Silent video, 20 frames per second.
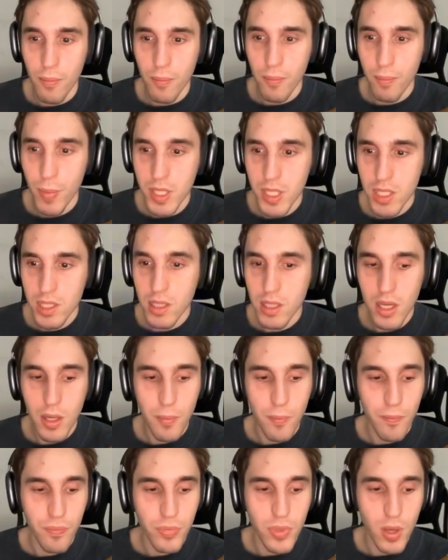
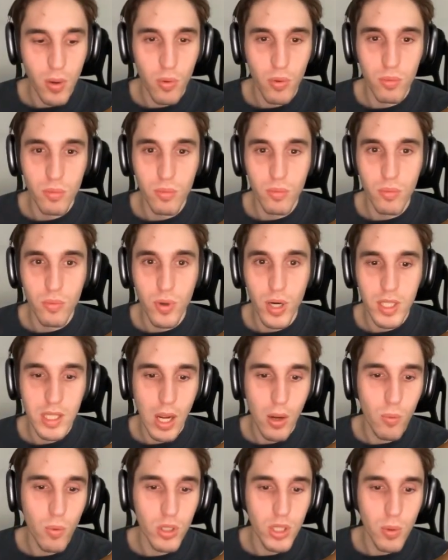Basically, right
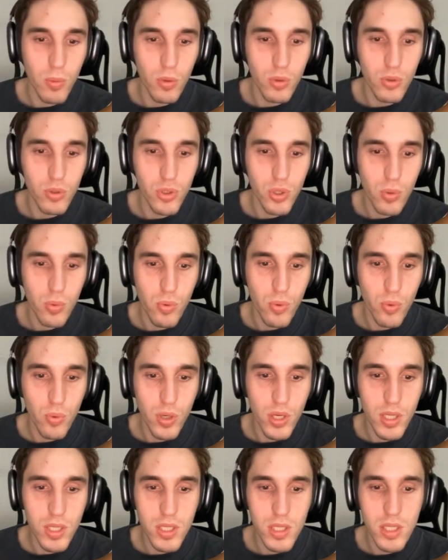now what I want to show you
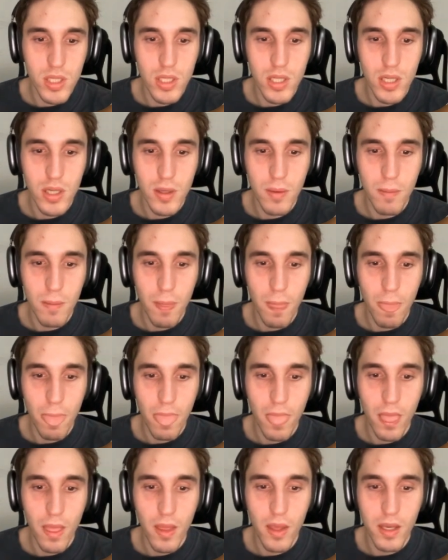is
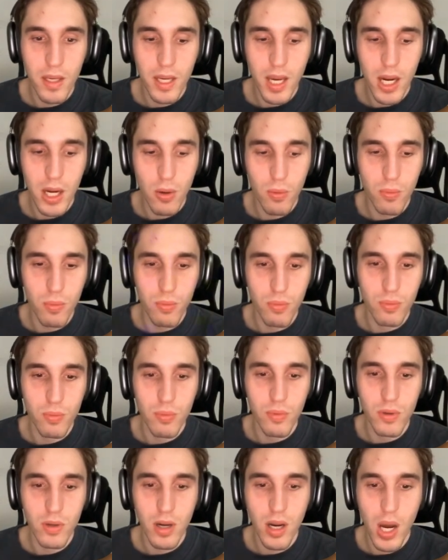kind of
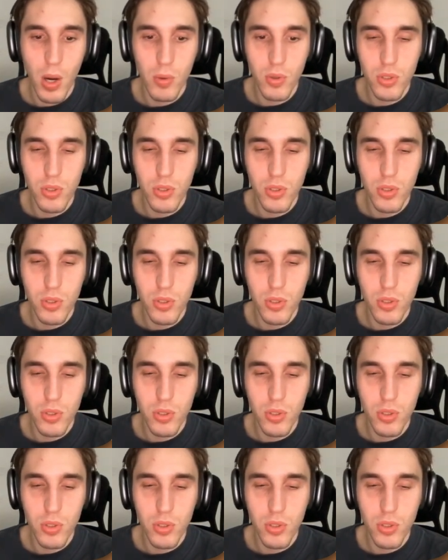how it